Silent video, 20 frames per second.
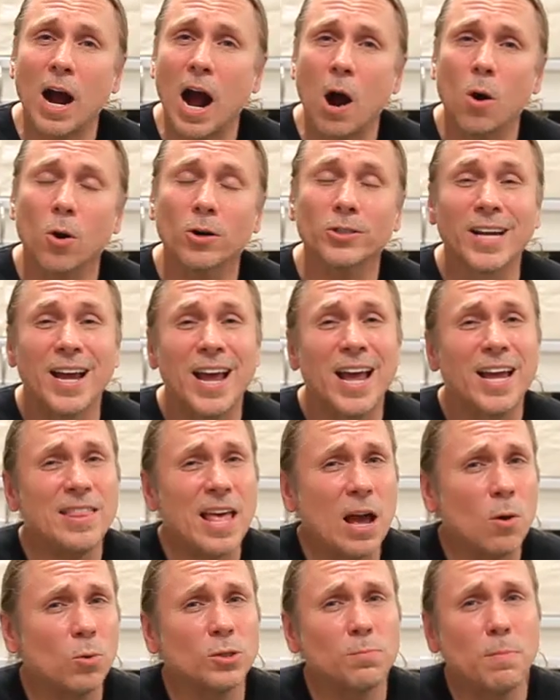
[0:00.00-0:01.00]
hours. And
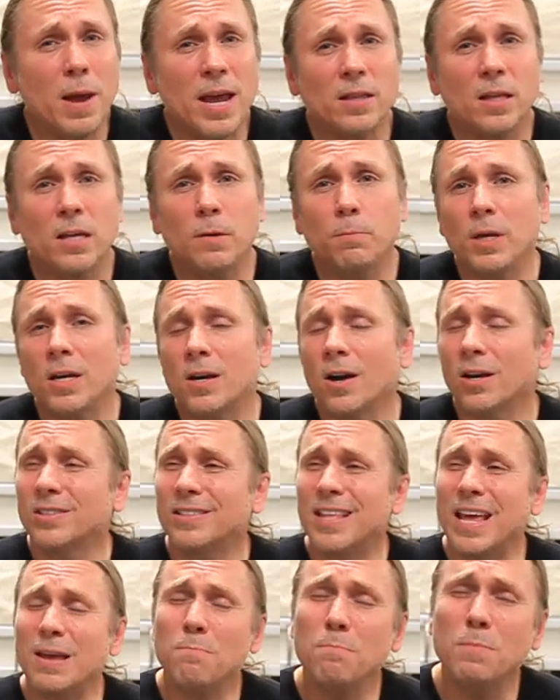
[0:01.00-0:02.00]
that was mainly because
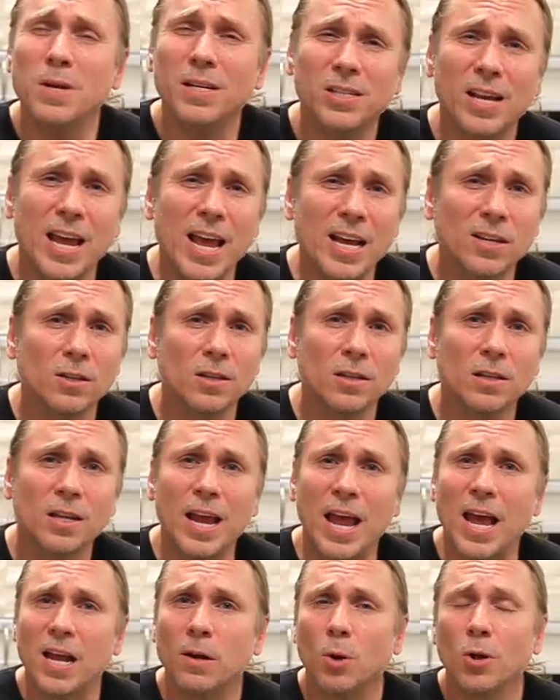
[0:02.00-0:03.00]
they mishandled
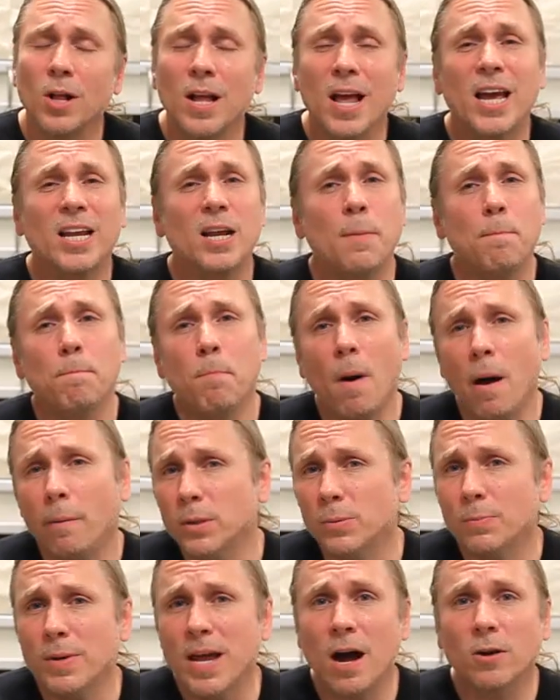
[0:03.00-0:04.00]
the animal, and it
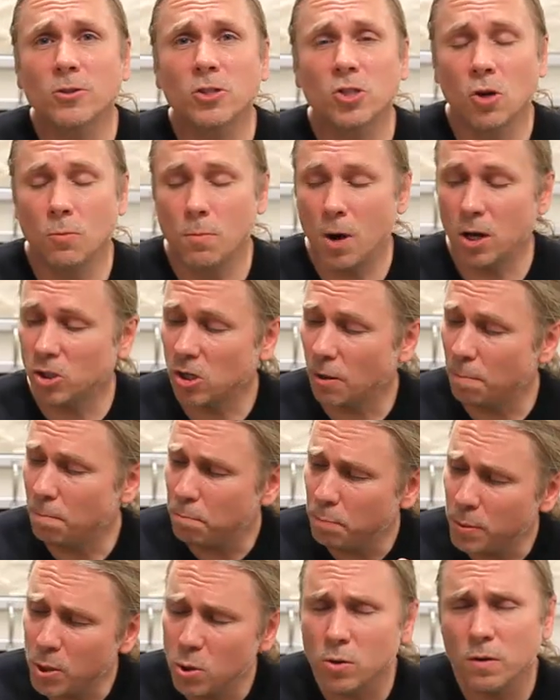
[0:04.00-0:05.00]
bums me out so much. A
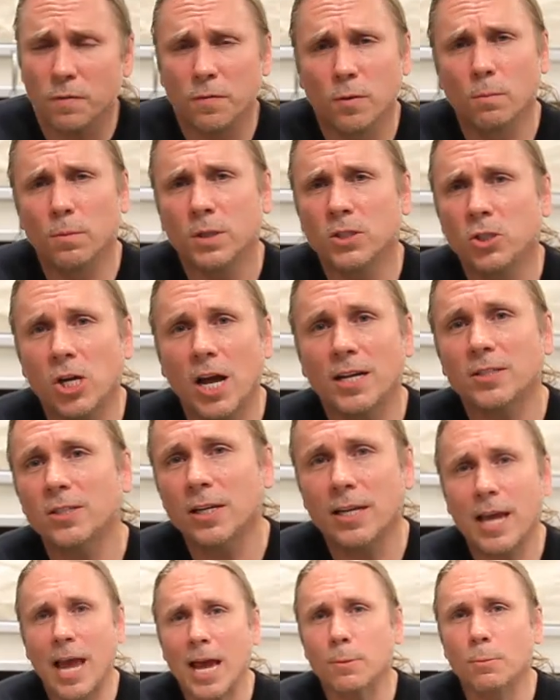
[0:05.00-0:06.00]
beautiful,
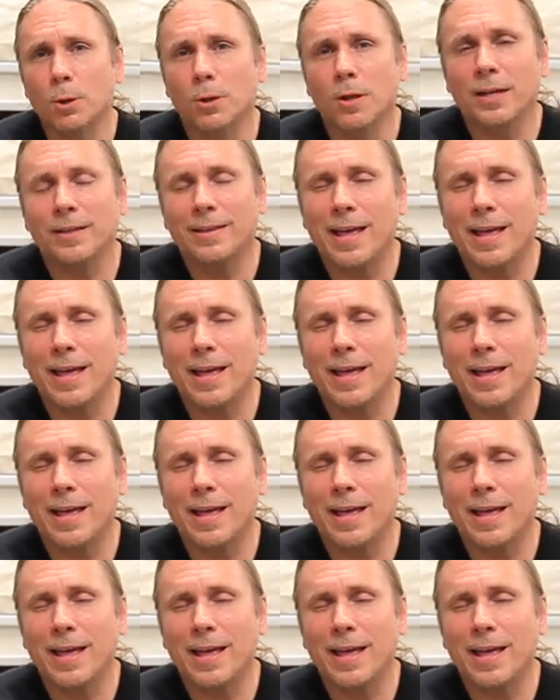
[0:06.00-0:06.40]
majestic animal like